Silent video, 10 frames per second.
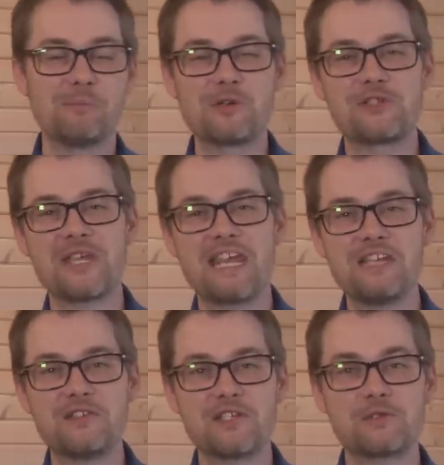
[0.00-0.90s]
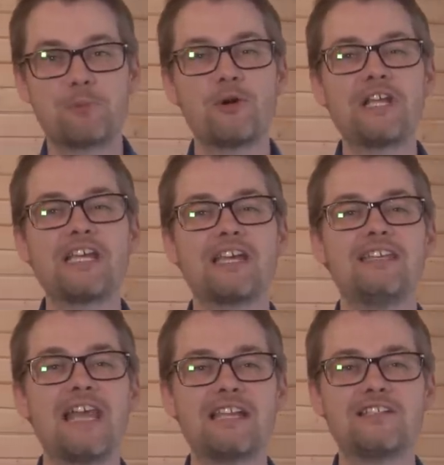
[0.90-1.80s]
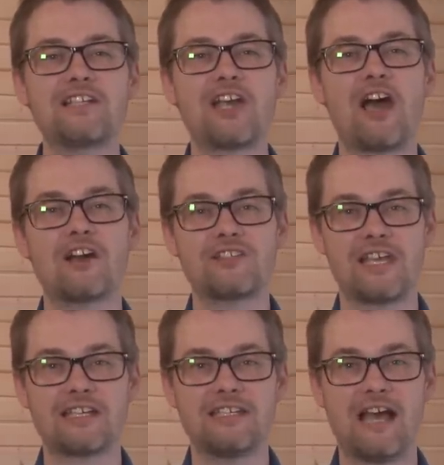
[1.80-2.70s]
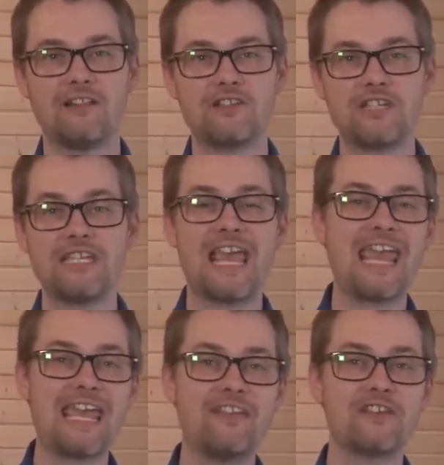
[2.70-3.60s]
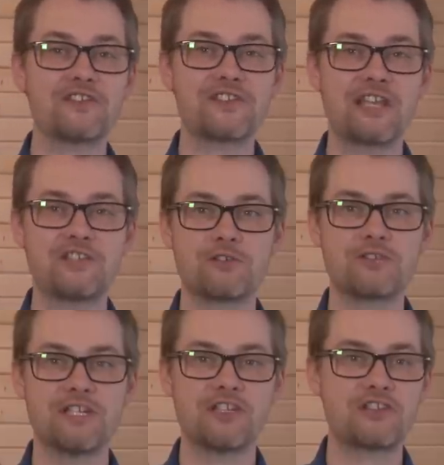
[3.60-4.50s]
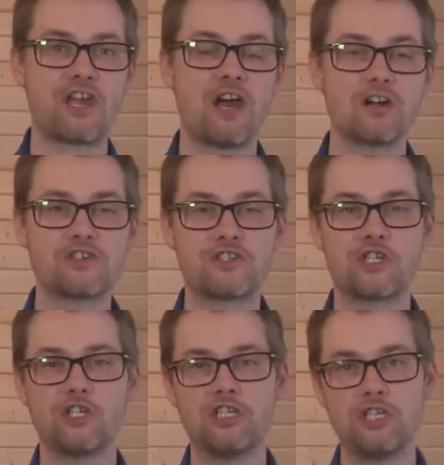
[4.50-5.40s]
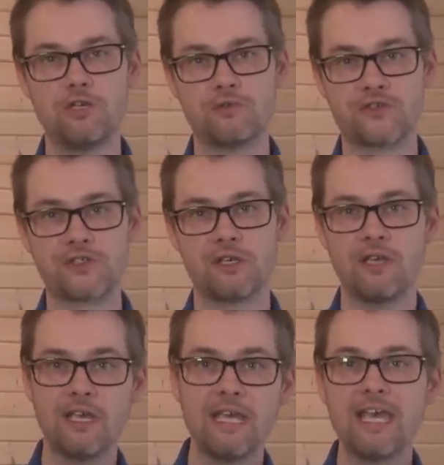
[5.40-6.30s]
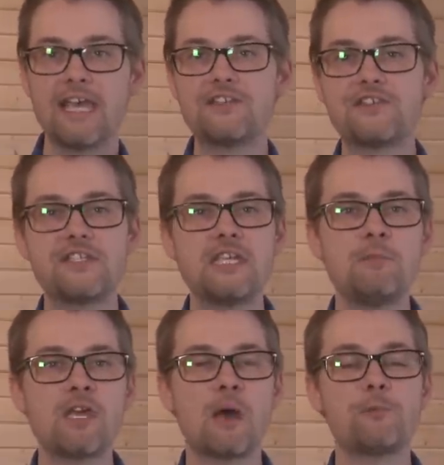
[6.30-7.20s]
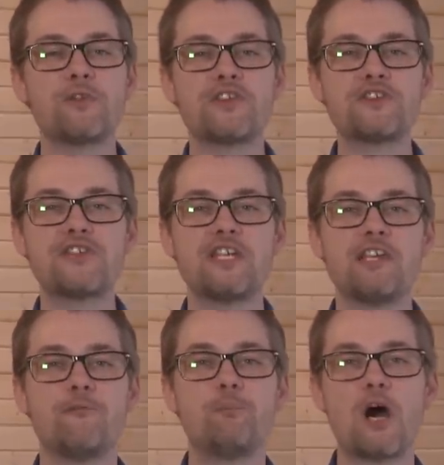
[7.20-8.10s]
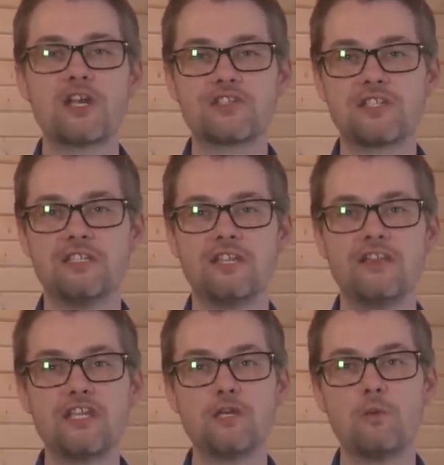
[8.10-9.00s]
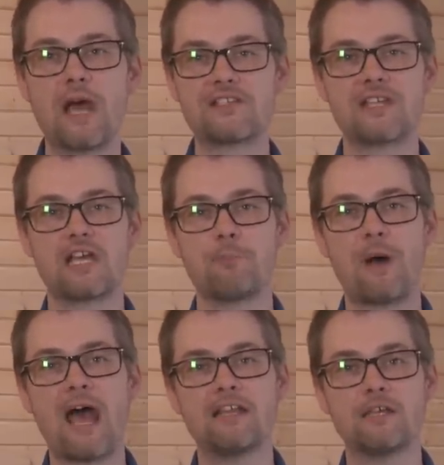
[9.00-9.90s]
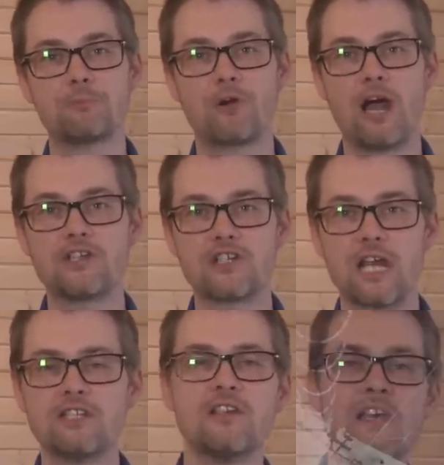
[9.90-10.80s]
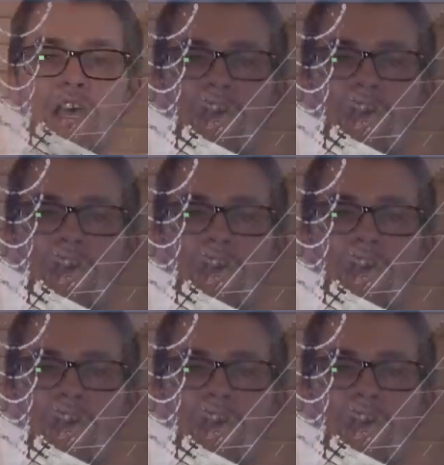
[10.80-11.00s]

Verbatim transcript: Mercedes is putting connected car technology and the sensors in its cars to good use. It's teaming up with the city of Boston in the US on a pilot project